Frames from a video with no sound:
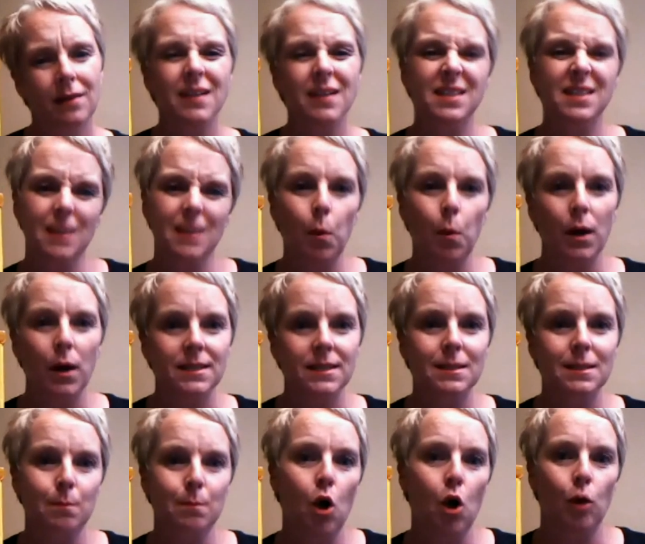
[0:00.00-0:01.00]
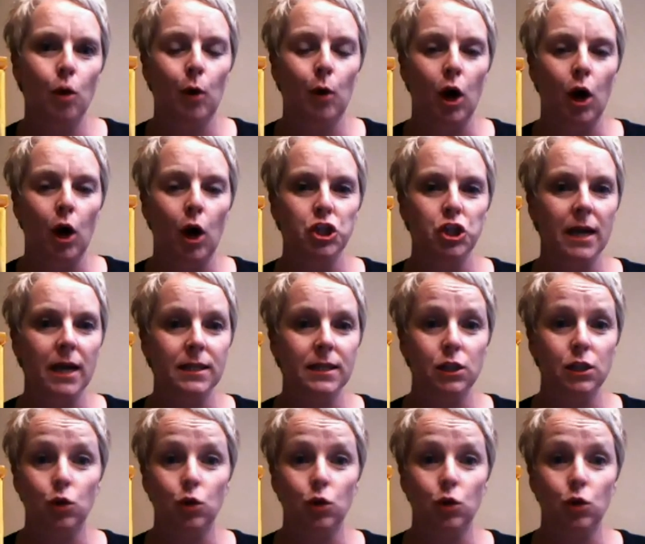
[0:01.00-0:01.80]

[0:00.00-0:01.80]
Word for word: a somewhat small project.